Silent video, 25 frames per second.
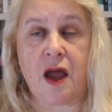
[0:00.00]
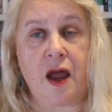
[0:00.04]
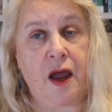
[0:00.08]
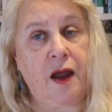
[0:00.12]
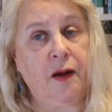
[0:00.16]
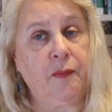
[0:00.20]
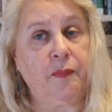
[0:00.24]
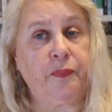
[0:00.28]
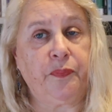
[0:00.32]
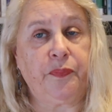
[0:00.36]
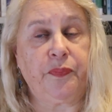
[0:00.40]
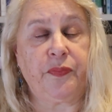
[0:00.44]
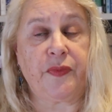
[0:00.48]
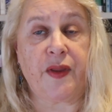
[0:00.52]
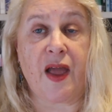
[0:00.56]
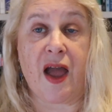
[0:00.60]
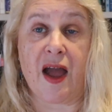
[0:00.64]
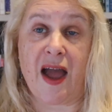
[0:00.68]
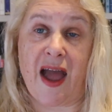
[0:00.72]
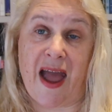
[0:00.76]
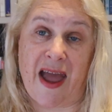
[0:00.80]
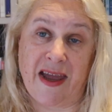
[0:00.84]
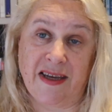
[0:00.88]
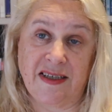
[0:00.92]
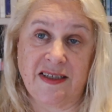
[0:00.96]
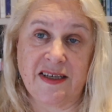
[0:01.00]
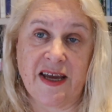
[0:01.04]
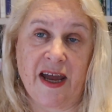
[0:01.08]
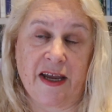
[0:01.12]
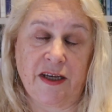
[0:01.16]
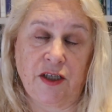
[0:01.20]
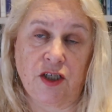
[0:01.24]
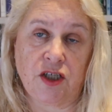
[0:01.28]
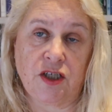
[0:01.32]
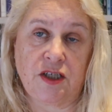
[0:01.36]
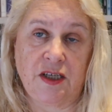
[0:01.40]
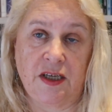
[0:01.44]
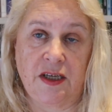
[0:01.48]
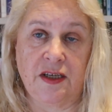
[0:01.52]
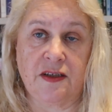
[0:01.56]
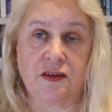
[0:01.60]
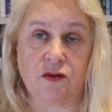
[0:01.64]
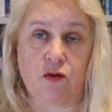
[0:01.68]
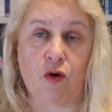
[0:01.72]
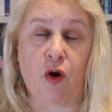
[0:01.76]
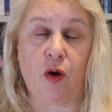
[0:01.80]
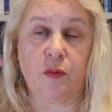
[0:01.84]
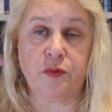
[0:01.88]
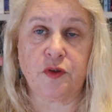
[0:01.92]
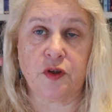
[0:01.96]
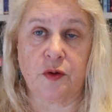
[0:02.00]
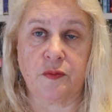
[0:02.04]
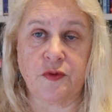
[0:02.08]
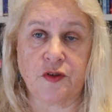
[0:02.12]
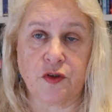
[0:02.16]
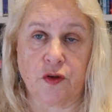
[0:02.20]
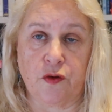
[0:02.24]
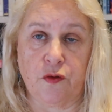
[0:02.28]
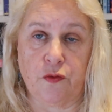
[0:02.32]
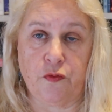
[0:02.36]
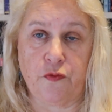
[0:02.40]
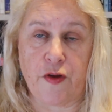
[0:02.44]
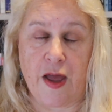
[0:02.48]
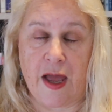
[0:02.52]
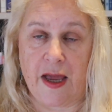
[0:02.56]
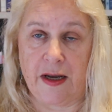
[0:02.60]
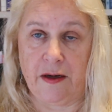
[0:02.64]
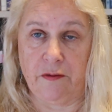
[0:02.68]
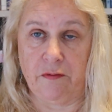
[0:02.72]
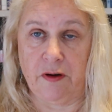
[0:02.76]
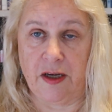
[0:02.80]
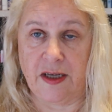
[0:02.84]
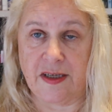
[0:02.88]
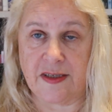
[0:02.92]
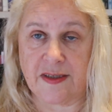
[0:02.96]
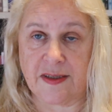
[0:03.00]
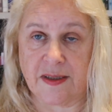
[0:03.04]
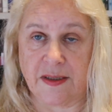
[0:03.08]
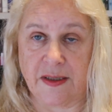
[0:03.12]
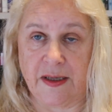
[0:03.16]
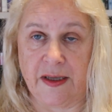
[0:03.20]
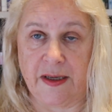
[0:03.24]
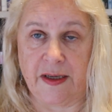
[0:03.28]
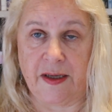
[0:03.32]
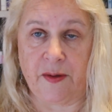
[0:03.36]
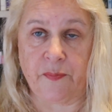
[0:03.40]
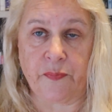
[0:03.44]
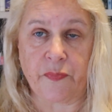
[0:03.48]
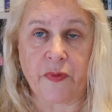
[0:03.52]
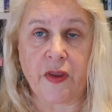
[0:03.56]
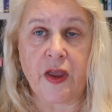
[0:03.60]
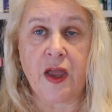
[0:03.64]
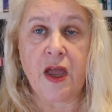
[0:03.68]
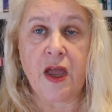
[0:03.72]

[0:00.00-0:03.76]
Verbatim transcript: Um, ADHD has cropped up sort of fairly recently,